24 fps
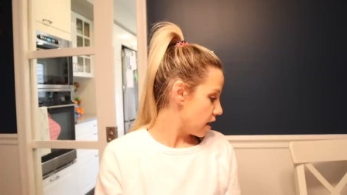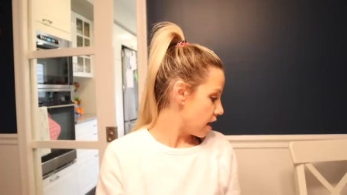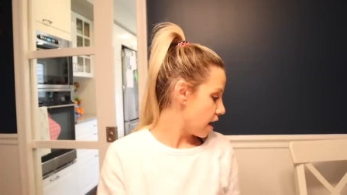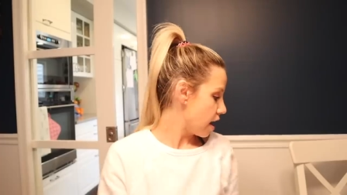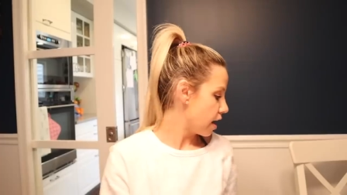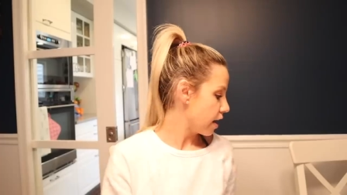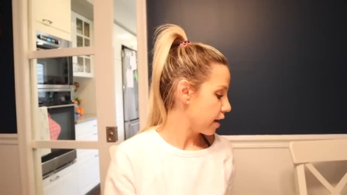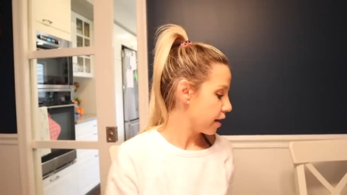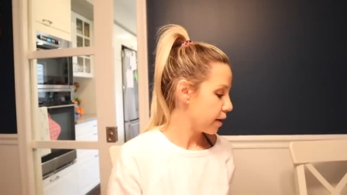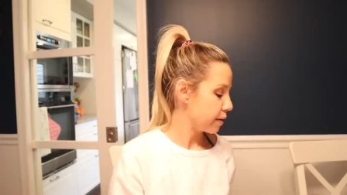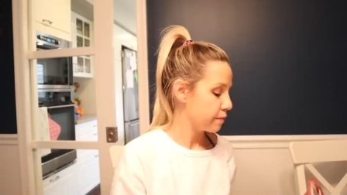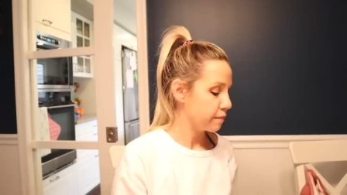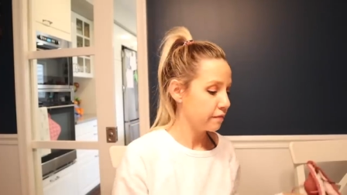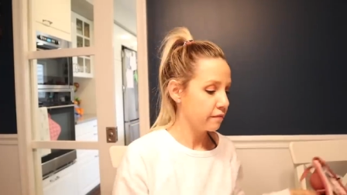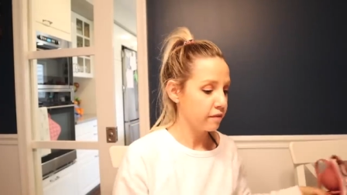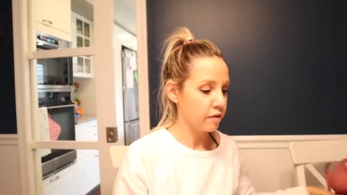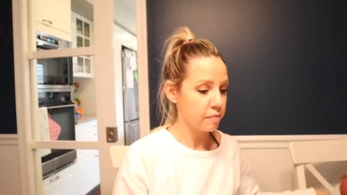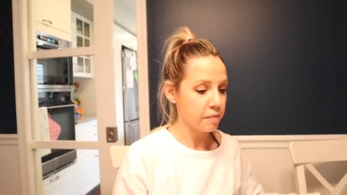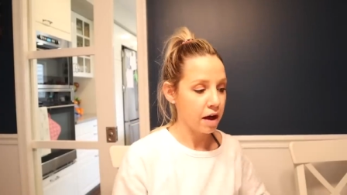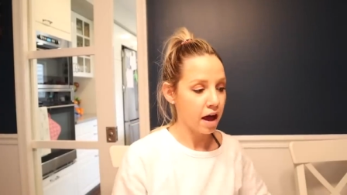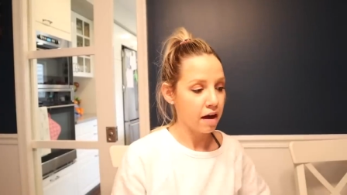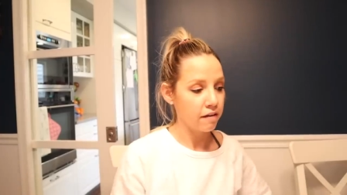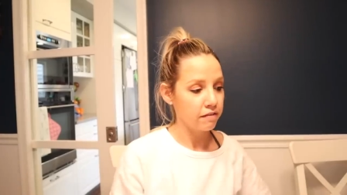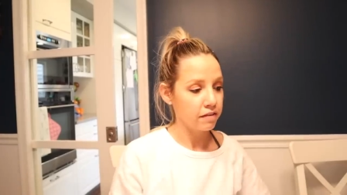um,
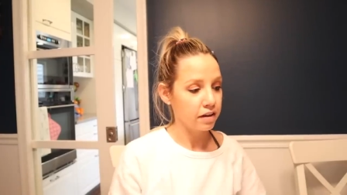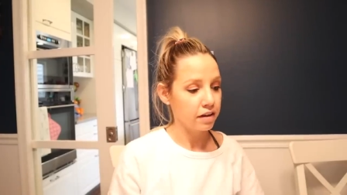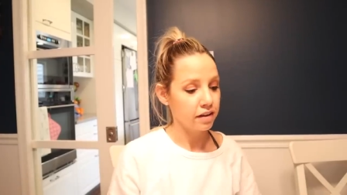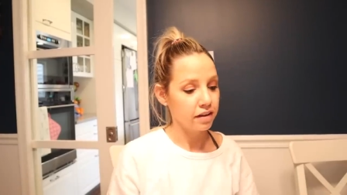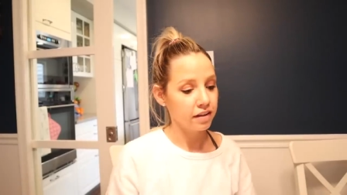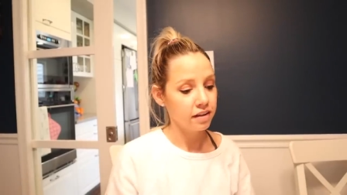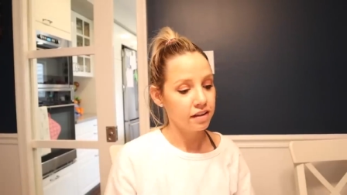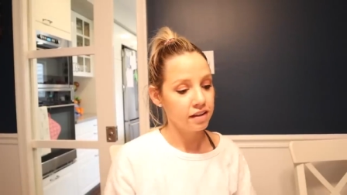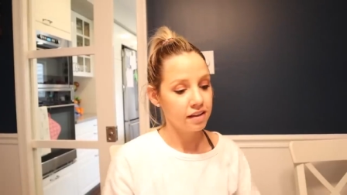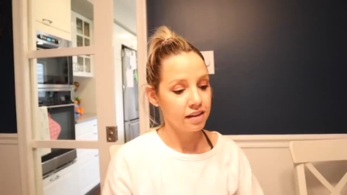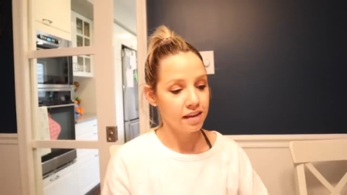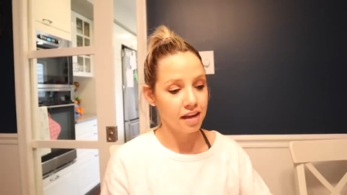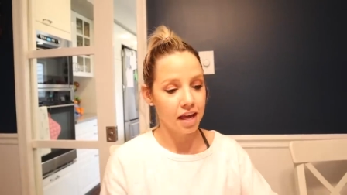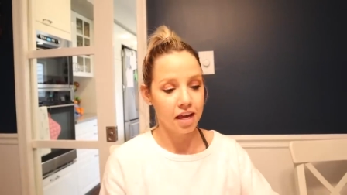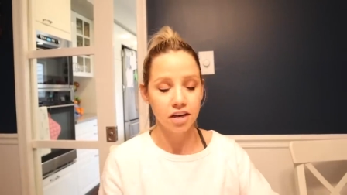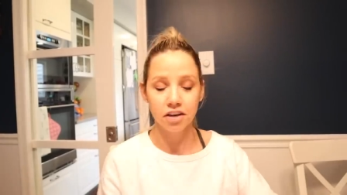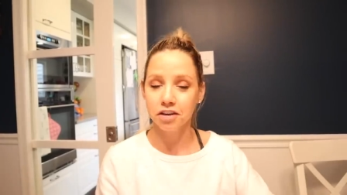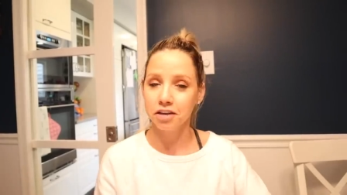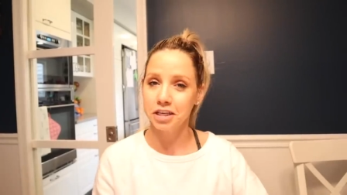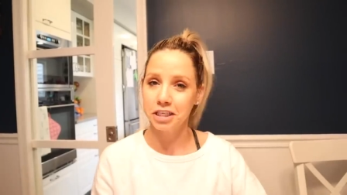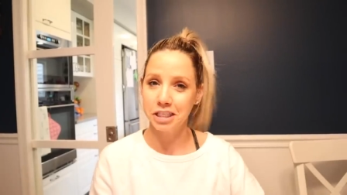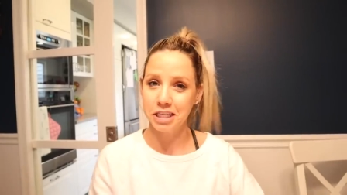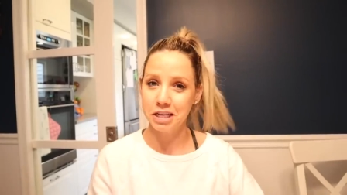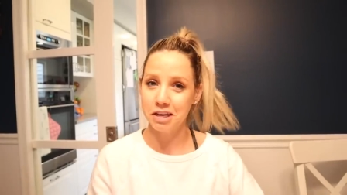from having and
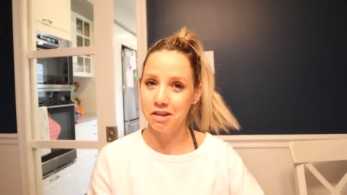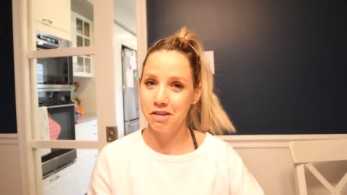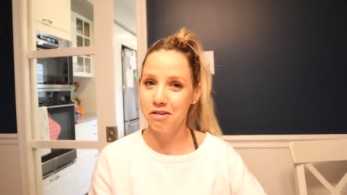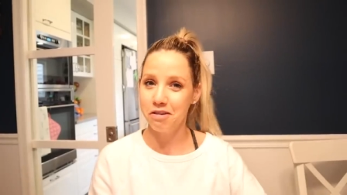nursing